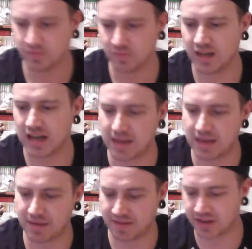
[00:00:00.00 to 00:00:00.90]

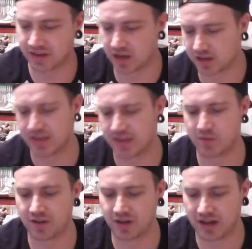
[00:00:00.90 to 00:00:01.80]
And then the last game,
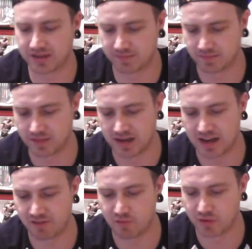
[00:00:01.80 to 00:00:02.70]
one that I
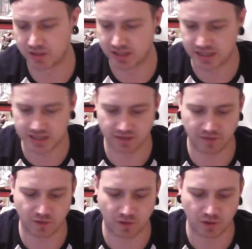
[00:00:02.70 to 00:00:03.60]
have wanted
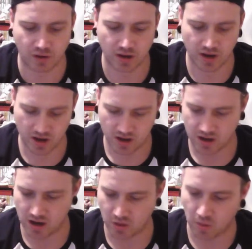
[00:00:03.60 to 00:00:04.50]
for
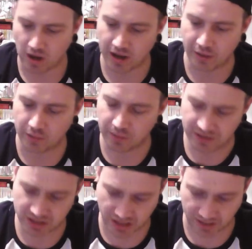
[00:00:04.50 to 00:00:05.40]
a while,
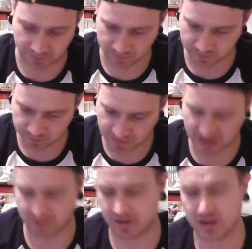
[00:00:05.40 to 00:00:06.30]
which I
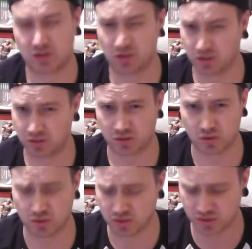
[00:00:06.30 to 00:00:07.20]
hadn't really gone to
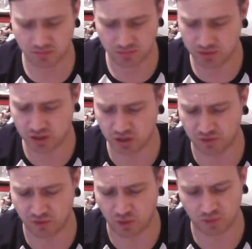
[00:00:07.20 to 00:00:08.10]
source to look
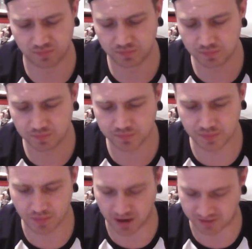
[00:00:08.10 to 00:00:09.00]
for,
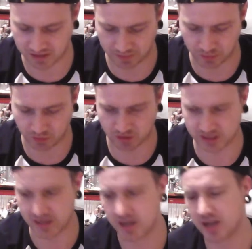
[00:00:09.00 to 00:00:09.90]
but I've stumbled across
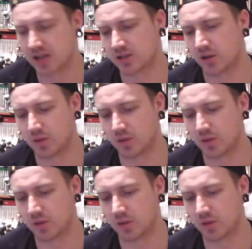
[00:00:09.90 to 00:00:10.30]
it. So